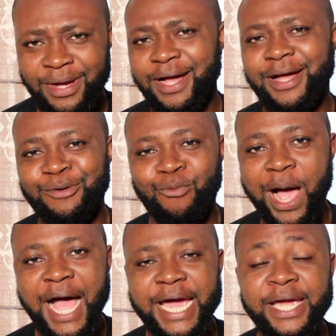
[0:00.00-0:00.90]
And
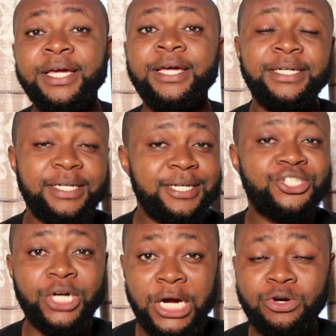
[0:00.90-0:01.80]
why? The
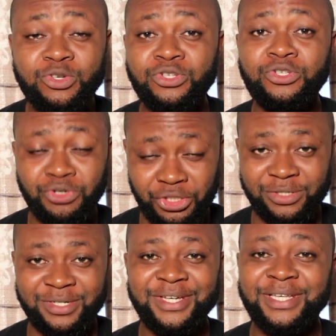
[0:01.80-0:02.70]
Nigerian
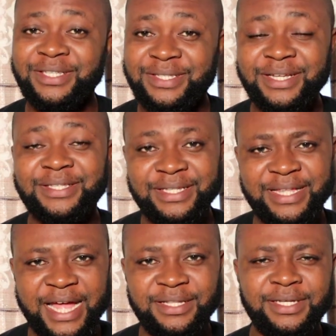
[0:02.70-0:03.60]
Constitution states
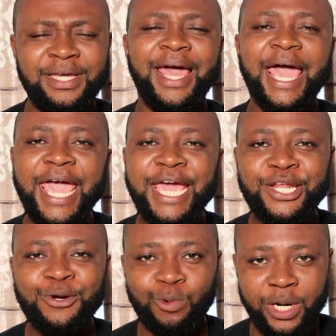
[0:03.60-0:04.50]
that
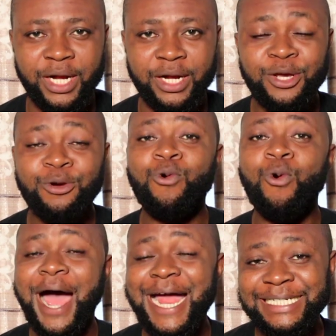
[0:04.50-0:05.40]
anyone
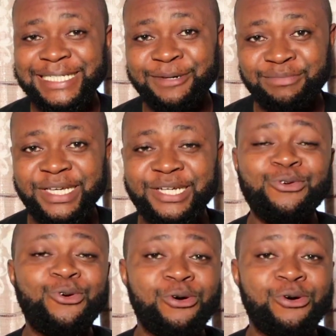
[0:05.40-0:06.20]
who attempted to